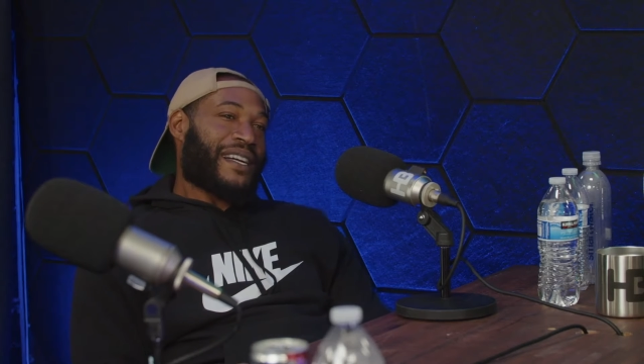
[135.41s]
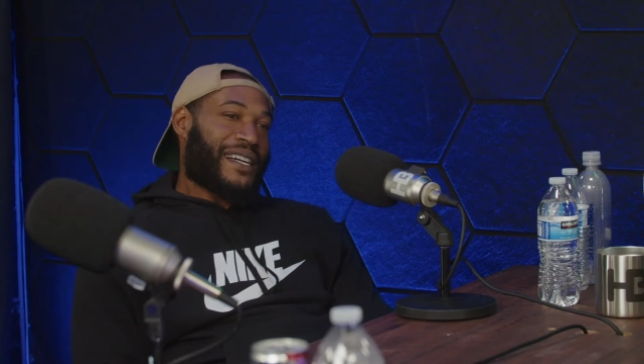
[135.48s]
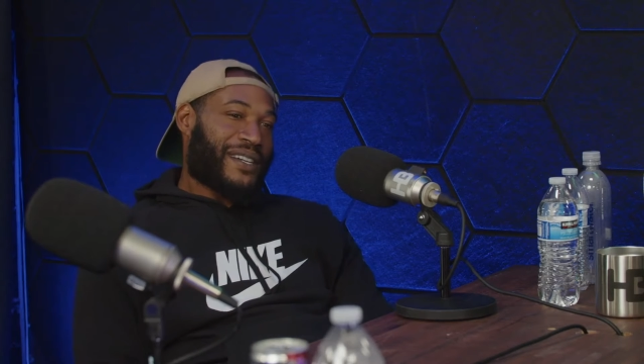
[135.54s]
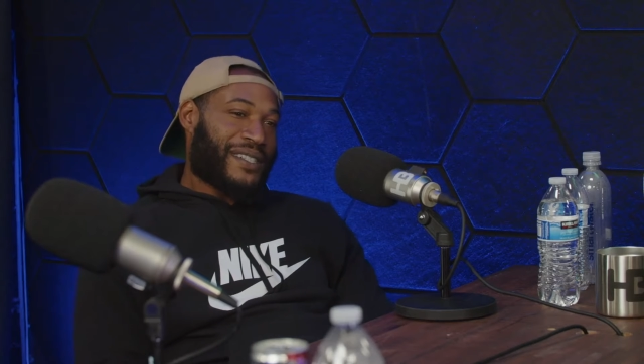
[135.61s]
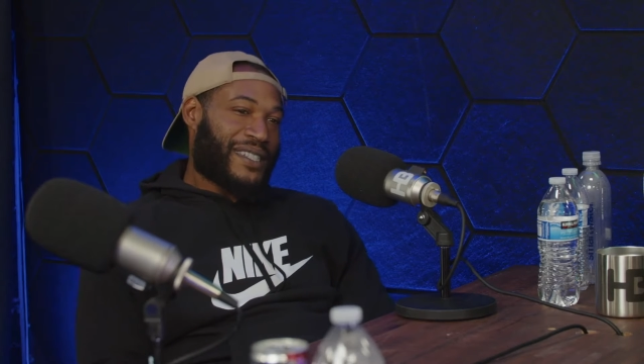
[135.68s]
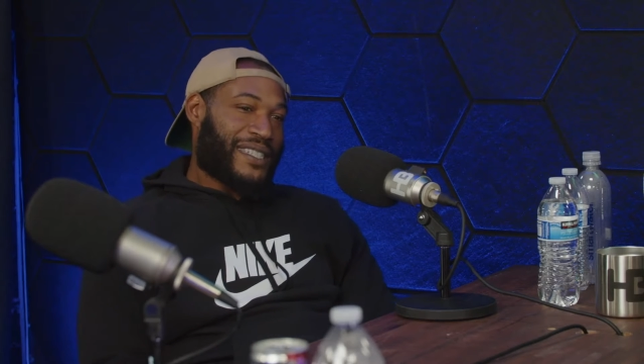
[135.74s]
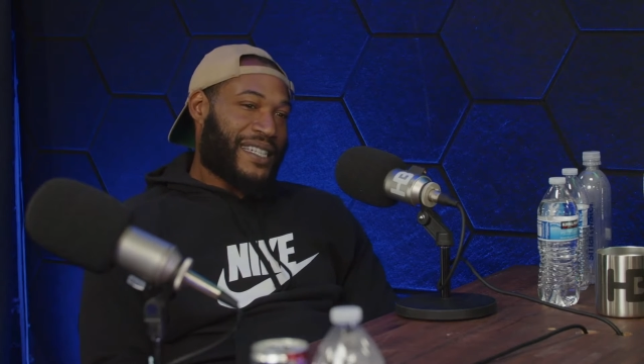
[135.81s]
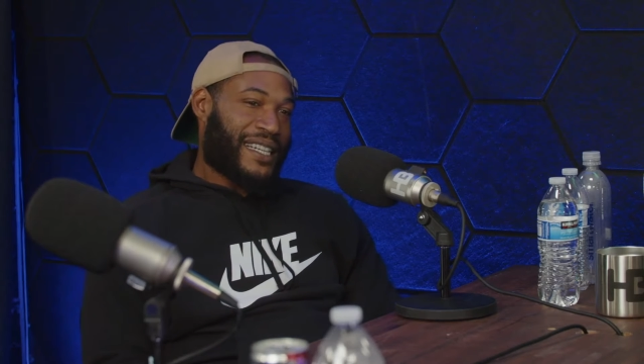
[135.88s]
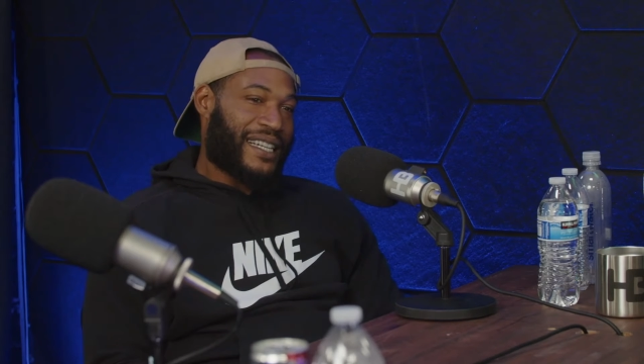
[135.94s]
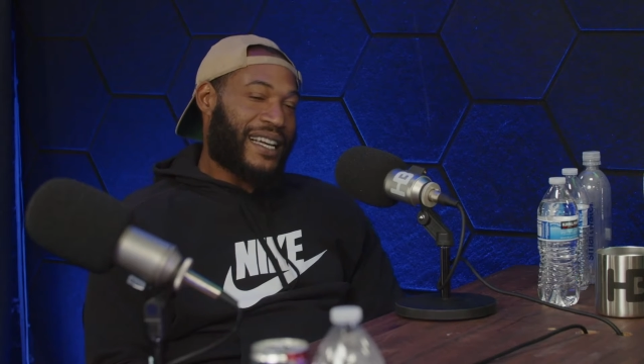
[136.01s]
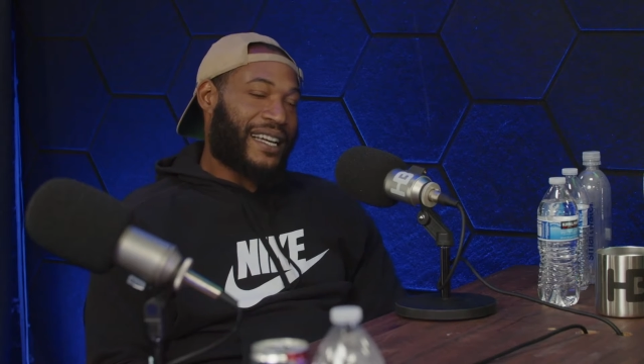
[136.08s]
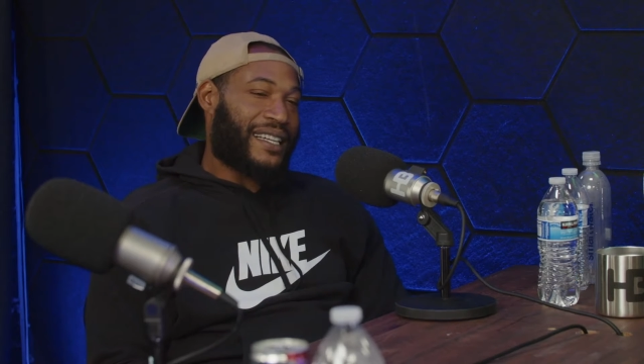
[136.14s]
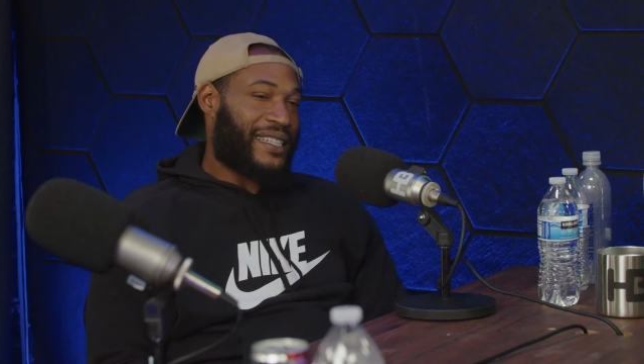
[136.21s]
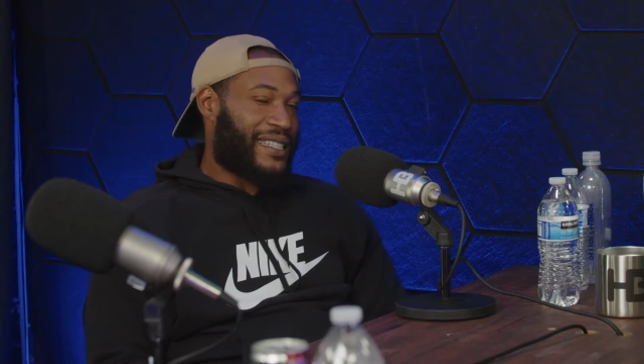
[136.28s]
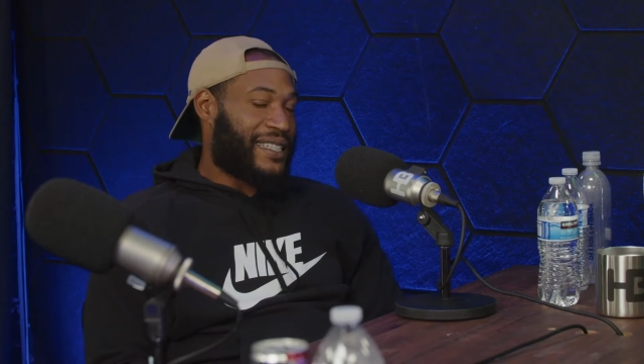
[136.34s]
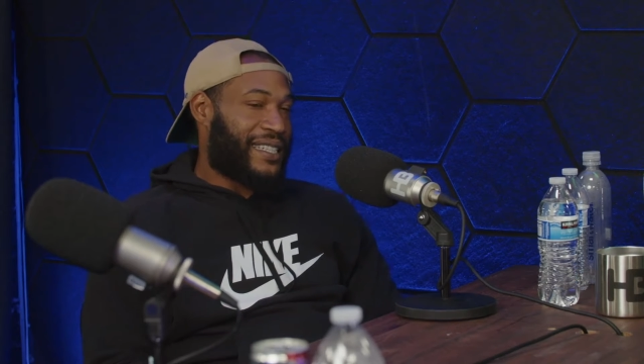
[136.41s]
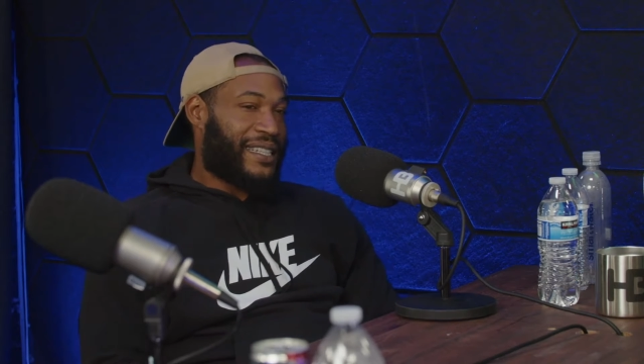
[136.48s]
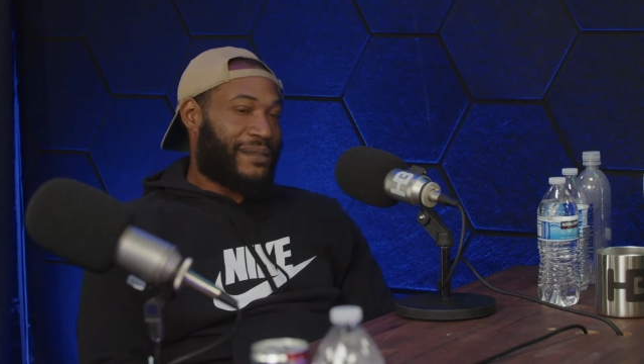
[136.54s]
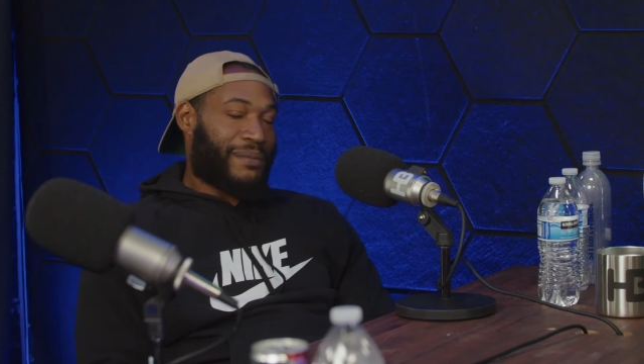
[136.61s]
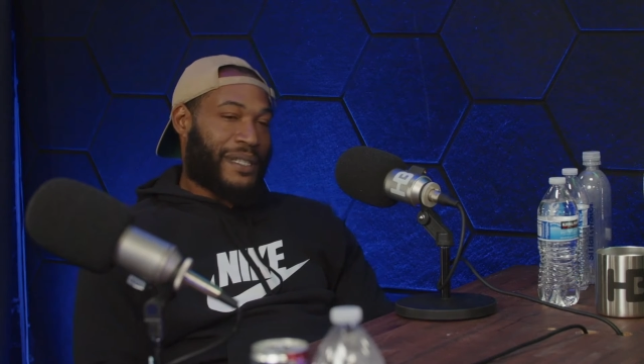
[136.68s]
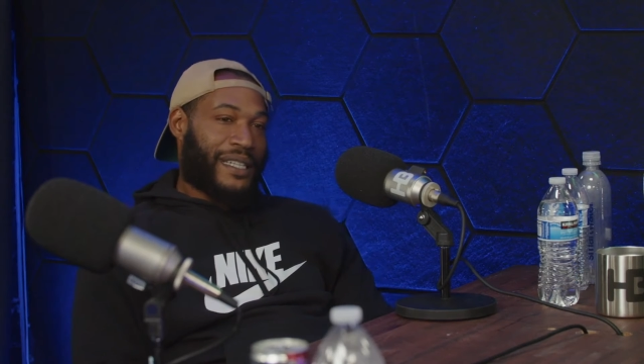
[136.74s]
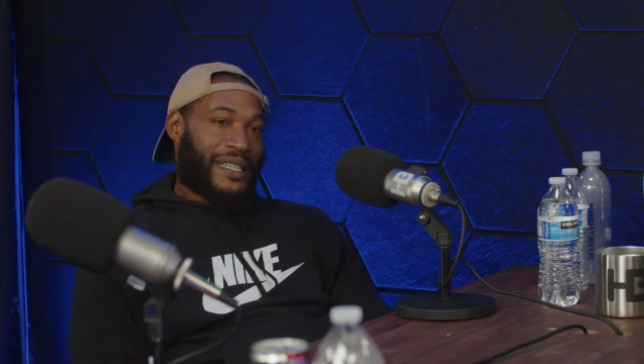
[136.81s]
coaching,
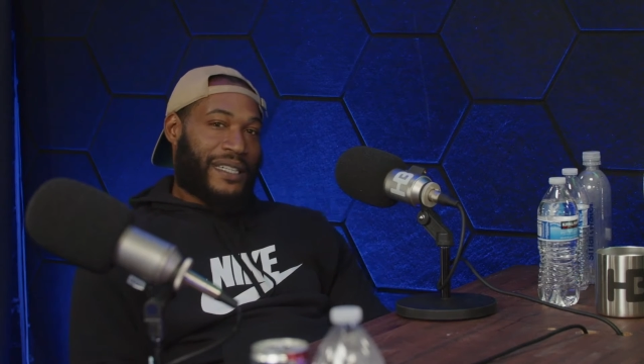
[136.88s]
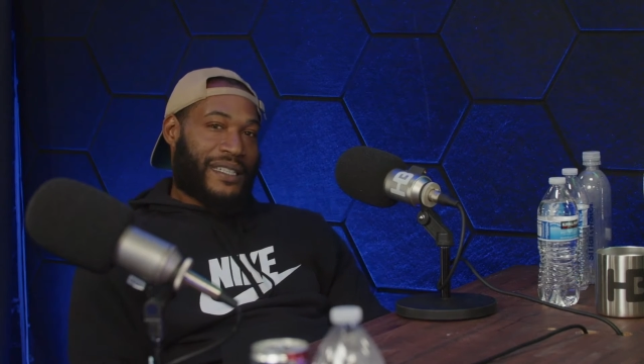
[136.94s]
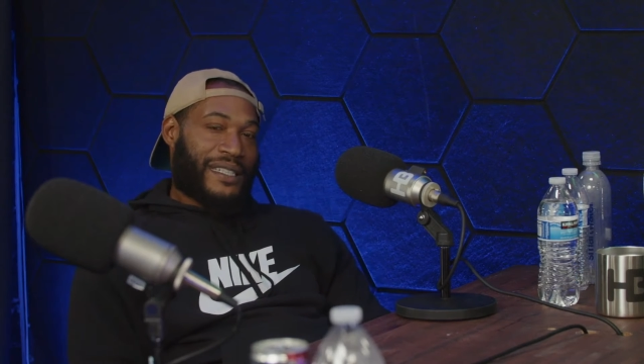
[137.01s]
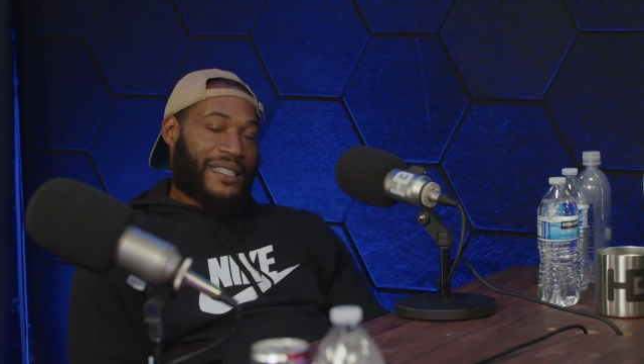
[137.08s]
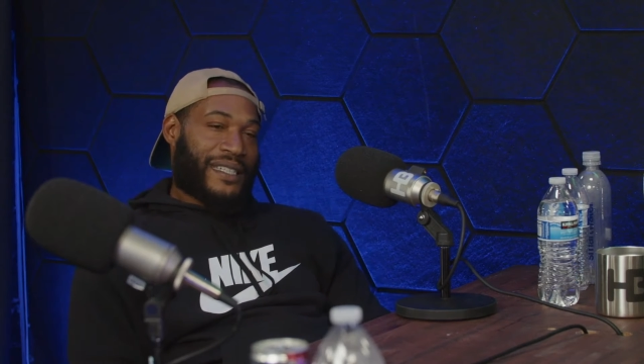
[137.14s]
shit, man.